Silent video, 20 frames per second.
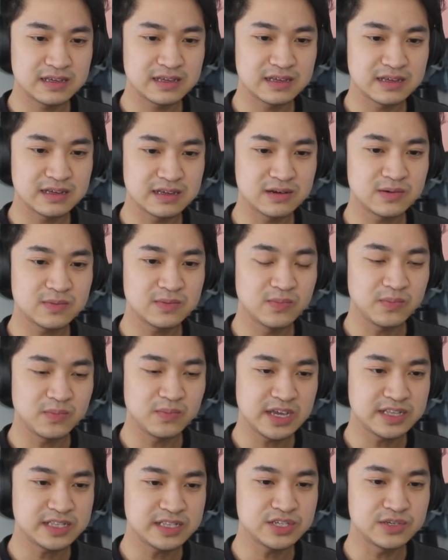Oh,
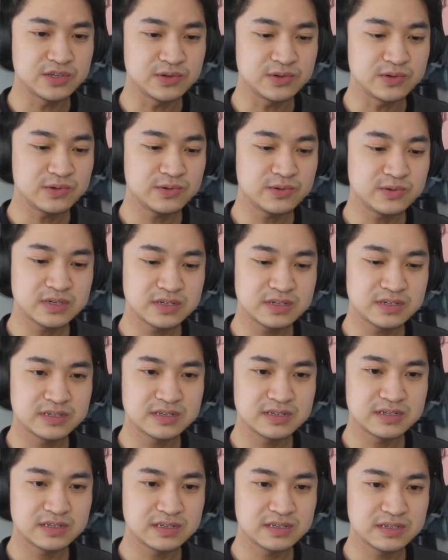Me Too.
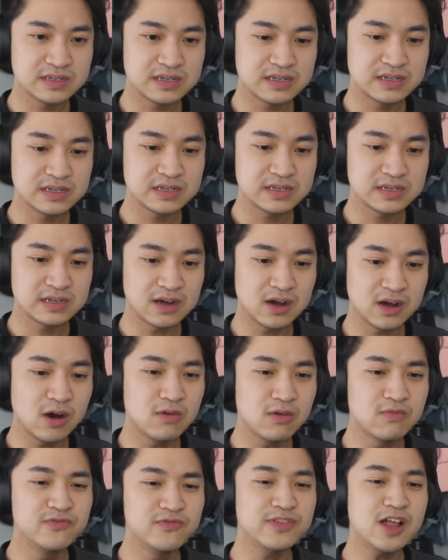Oh,
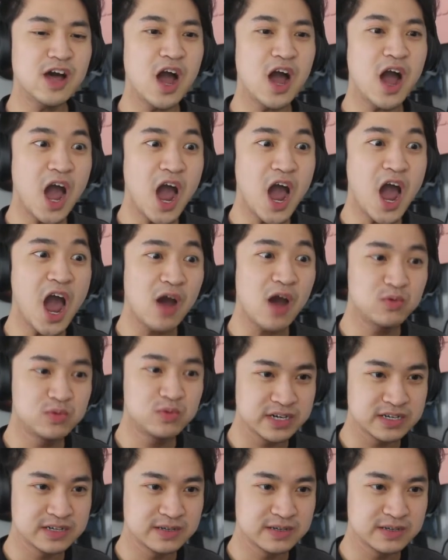fuck!